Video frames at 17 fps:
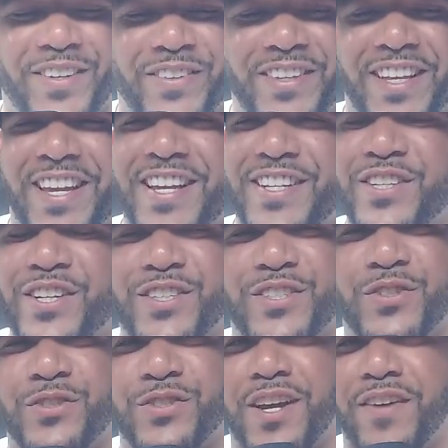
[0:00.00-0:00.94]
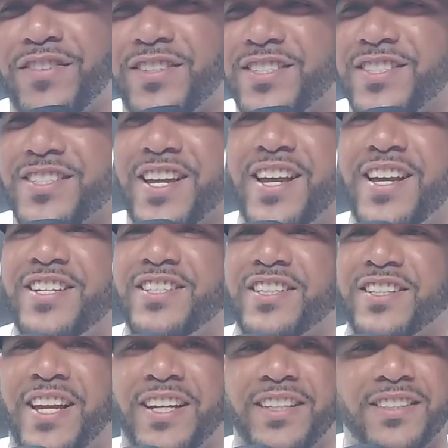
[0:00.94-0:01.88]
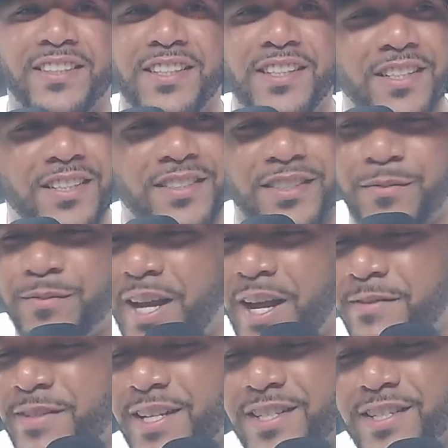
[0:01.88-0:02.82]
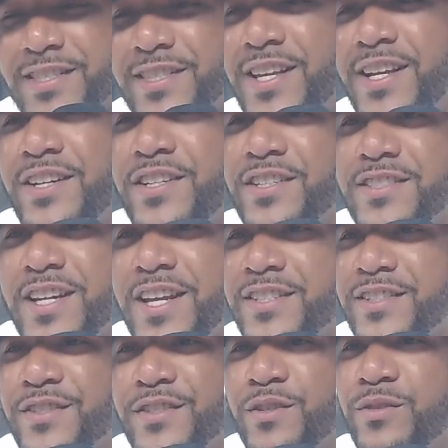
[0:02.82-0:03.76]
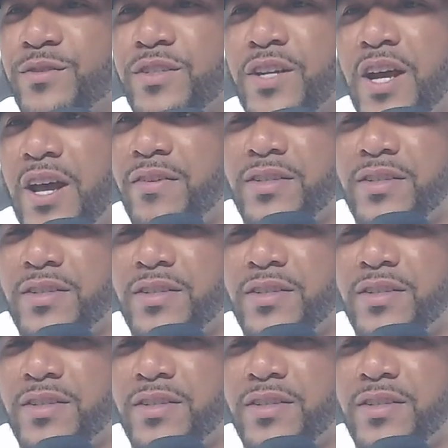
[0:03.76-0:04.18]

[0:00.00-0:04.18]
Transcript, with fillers: He took his shoes off the stage, and like sometimes that's his thing. It just takes his shoes off.